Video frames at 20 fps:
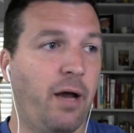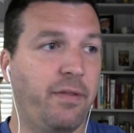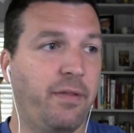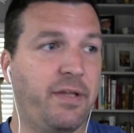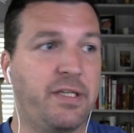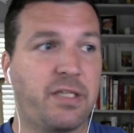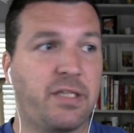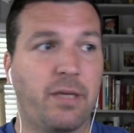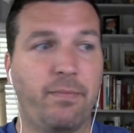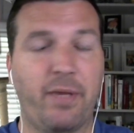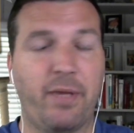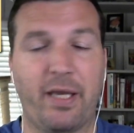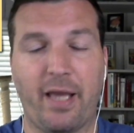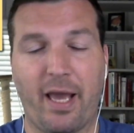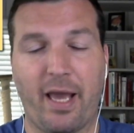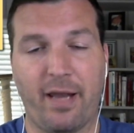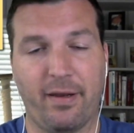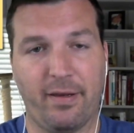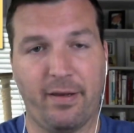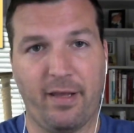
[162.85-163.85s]
These can
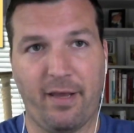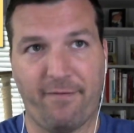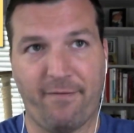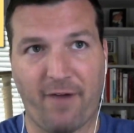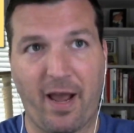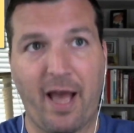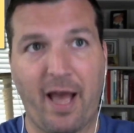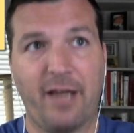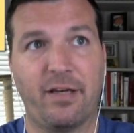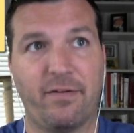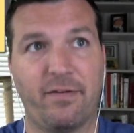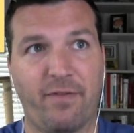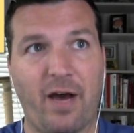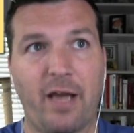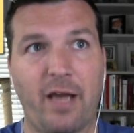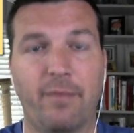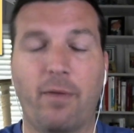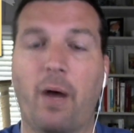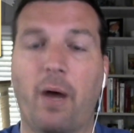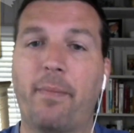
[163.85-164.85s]
be, and if I had to
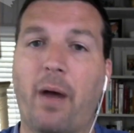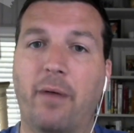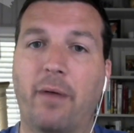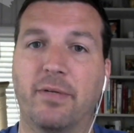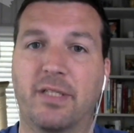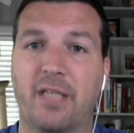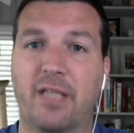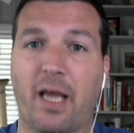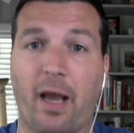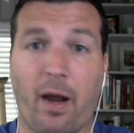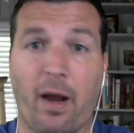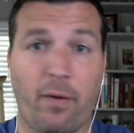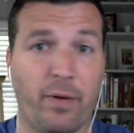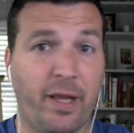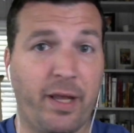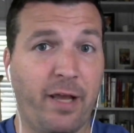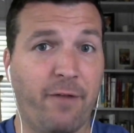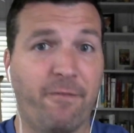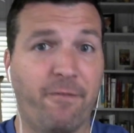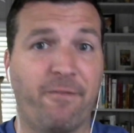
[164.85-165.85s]
divide them up, I would say I would
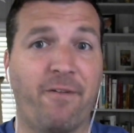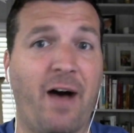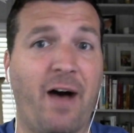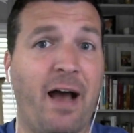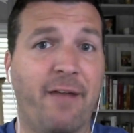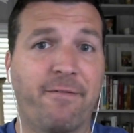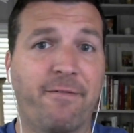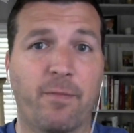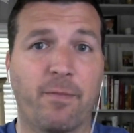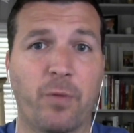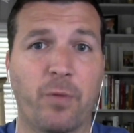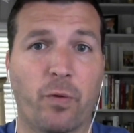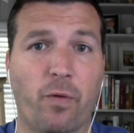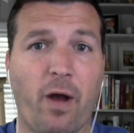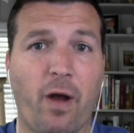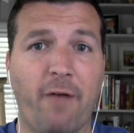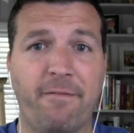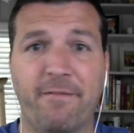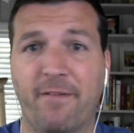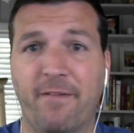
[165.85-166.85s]
hit 5 from the
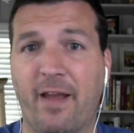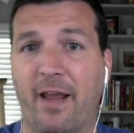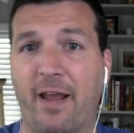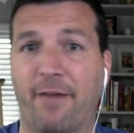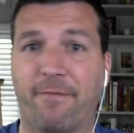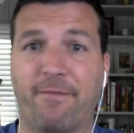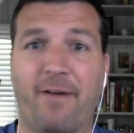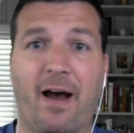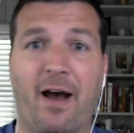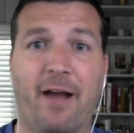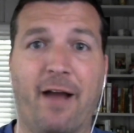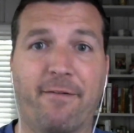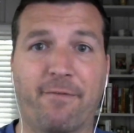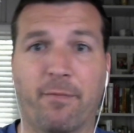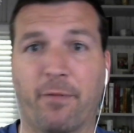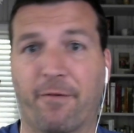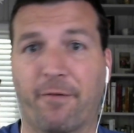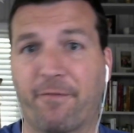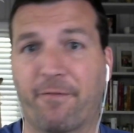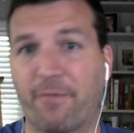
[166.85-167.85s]
rough and 5
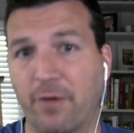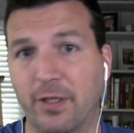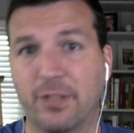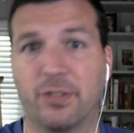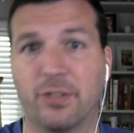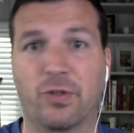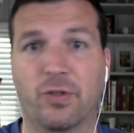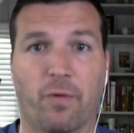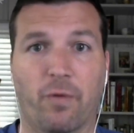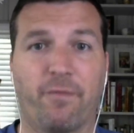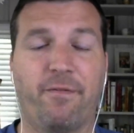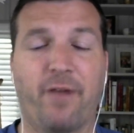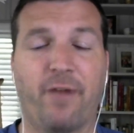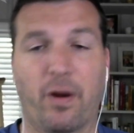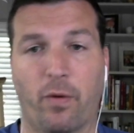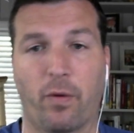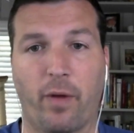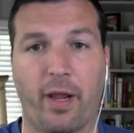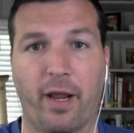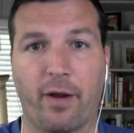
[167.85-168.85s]
from the fringe or
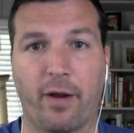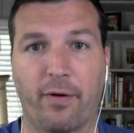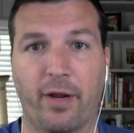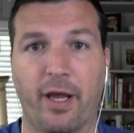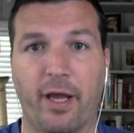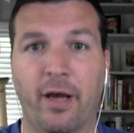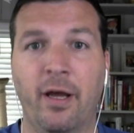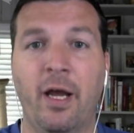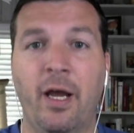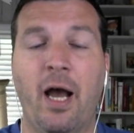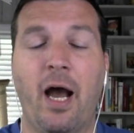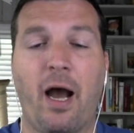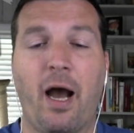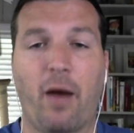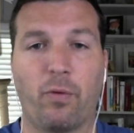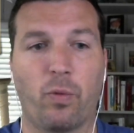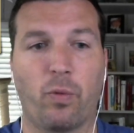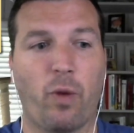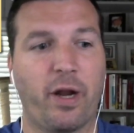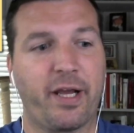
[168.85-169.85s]
fairway area.
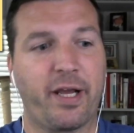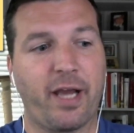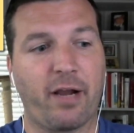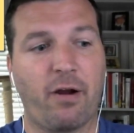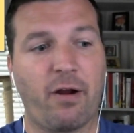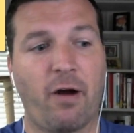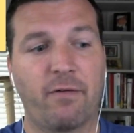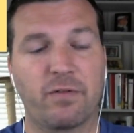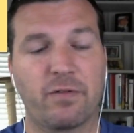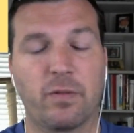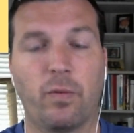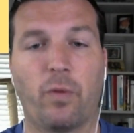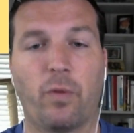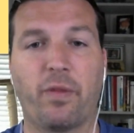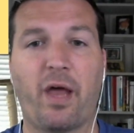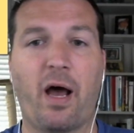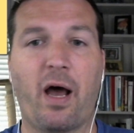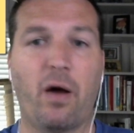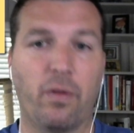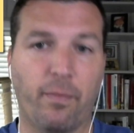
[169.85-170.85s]
I would want to get comfortable
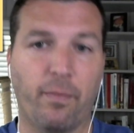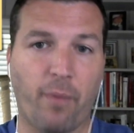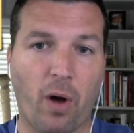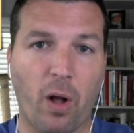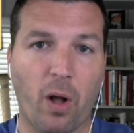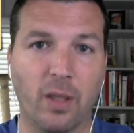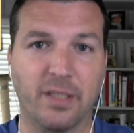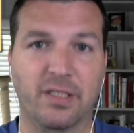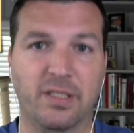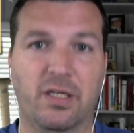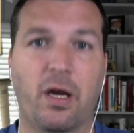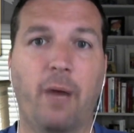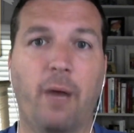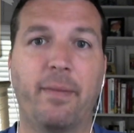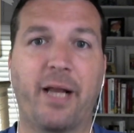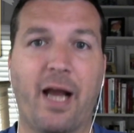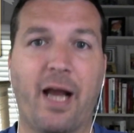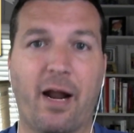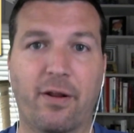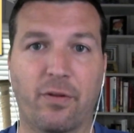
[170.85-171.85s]
with how the ball is
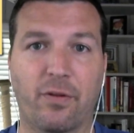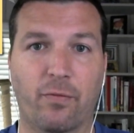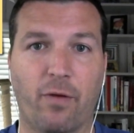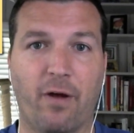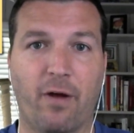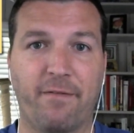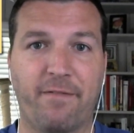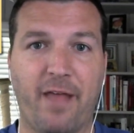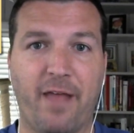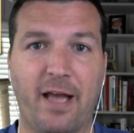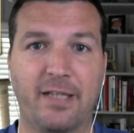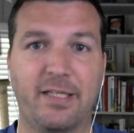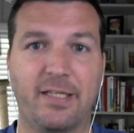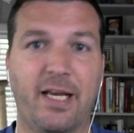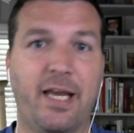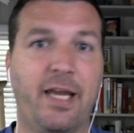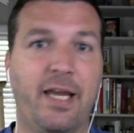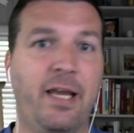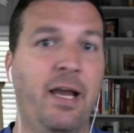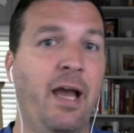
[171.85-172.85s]
coming out of the rough that
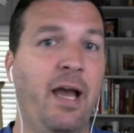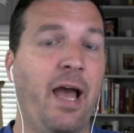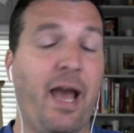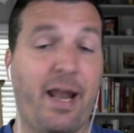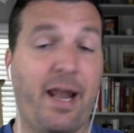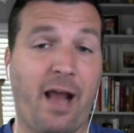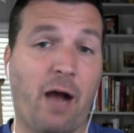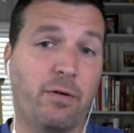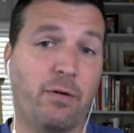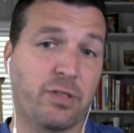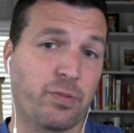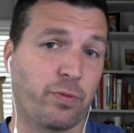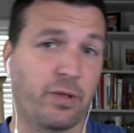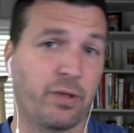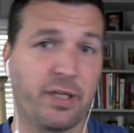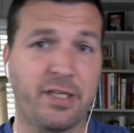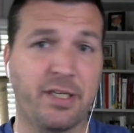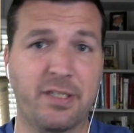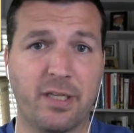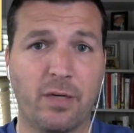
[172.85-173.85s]
day and how it's
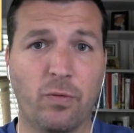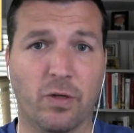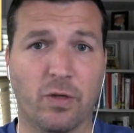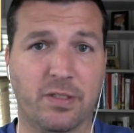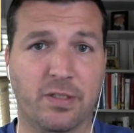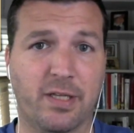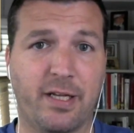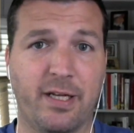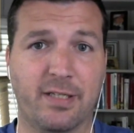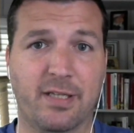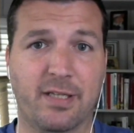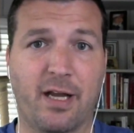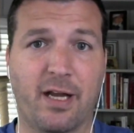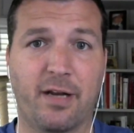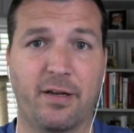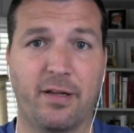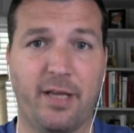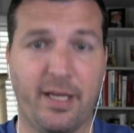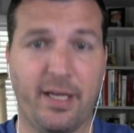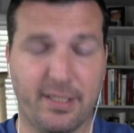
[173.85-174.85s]
releasing once it hits
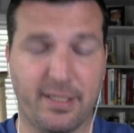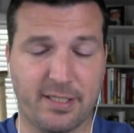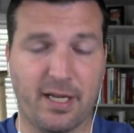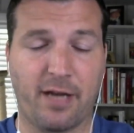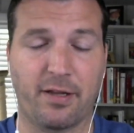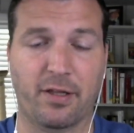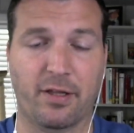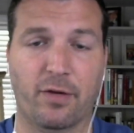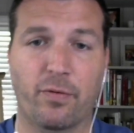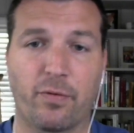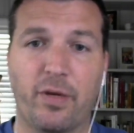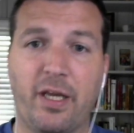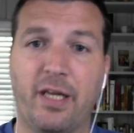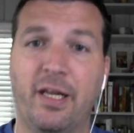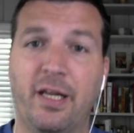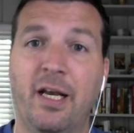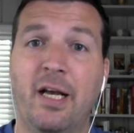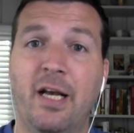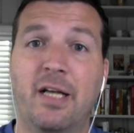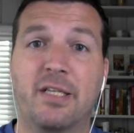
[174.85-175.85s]
onto the
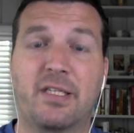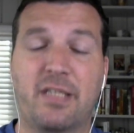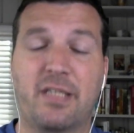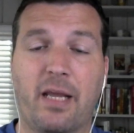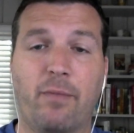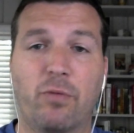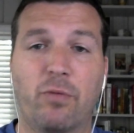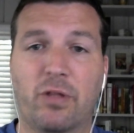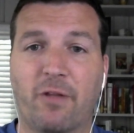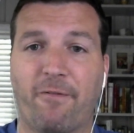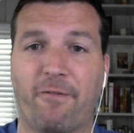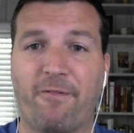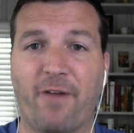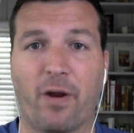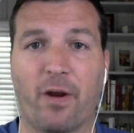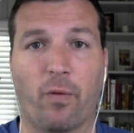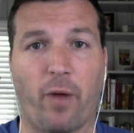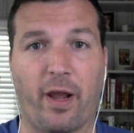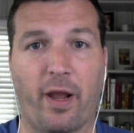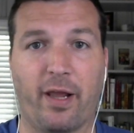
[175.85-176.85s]
green. Same with the
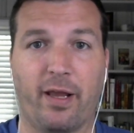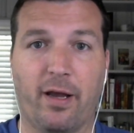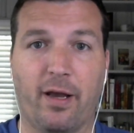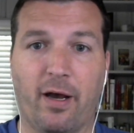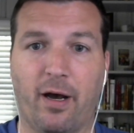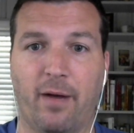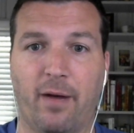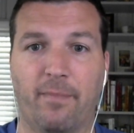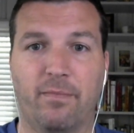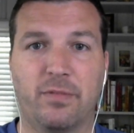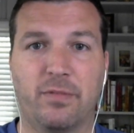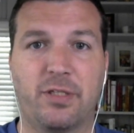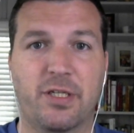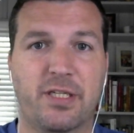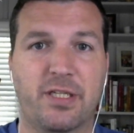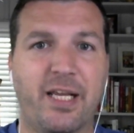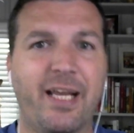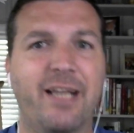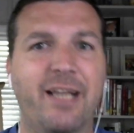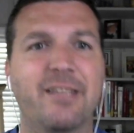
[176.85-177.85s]
fairway,
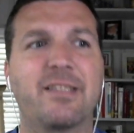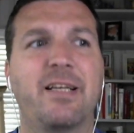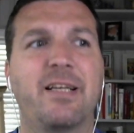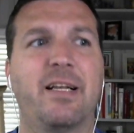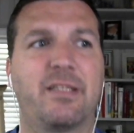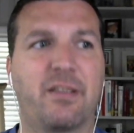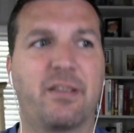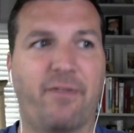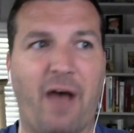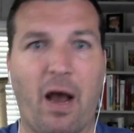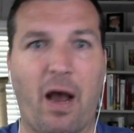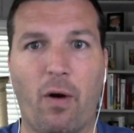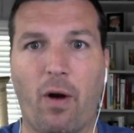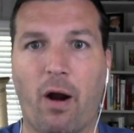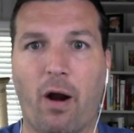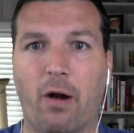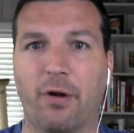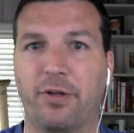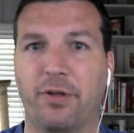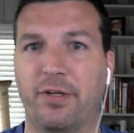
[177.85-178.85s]
just to get a sense of how
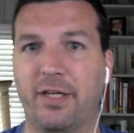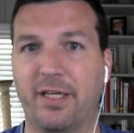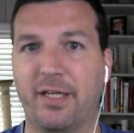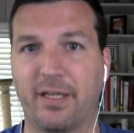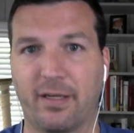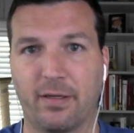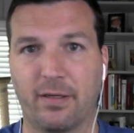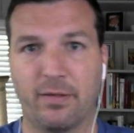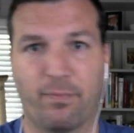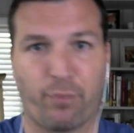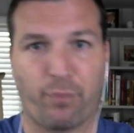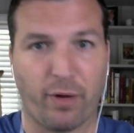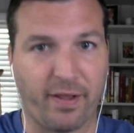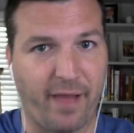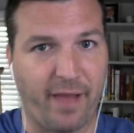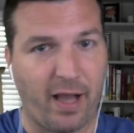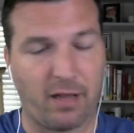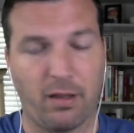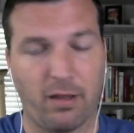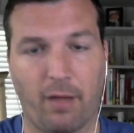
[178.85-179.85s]
hard you need to bring
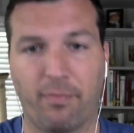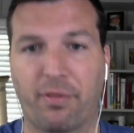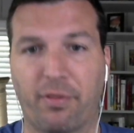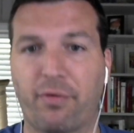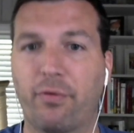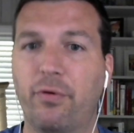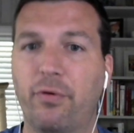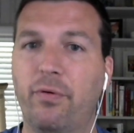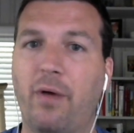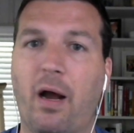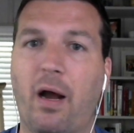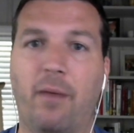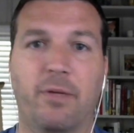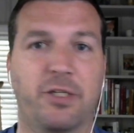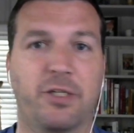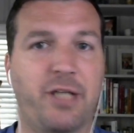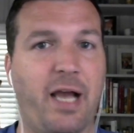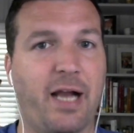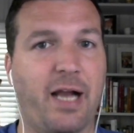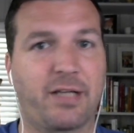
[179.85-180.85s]
that club through, how
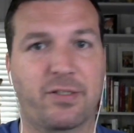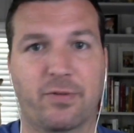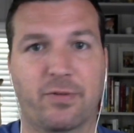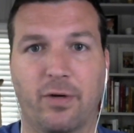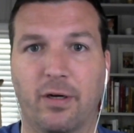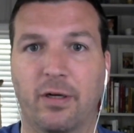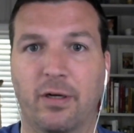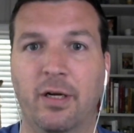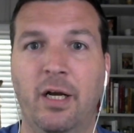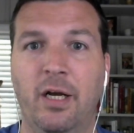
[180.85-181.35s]
much extra,